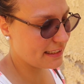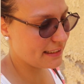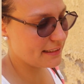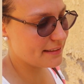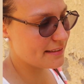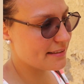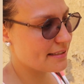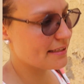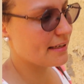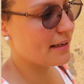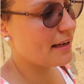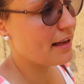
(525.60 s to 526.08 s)

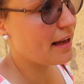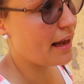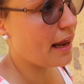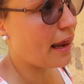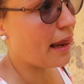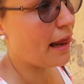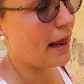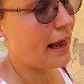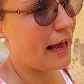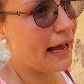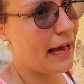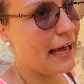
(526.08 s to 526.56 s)
that
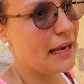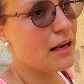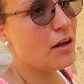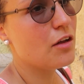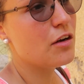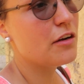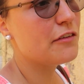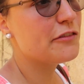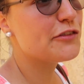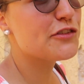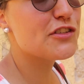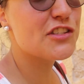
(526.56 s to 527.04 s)
a
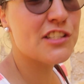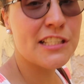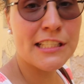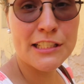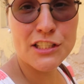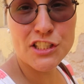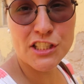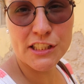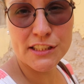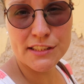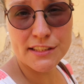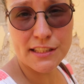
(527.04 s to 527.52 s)
lot of
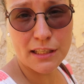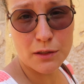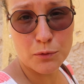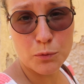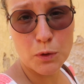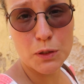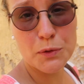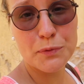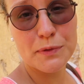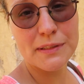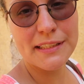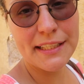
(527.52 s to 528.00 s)
street children,
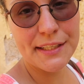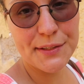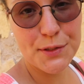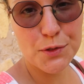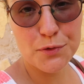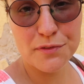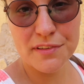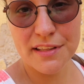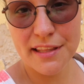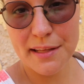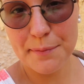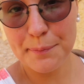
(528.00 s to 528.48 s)
what will they
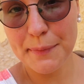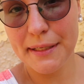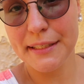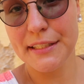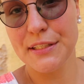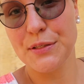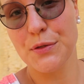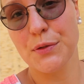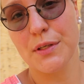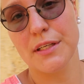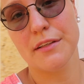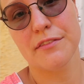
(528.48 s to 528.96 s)
do with the
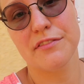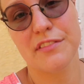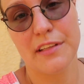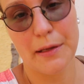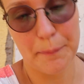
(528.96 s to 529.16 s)
money you give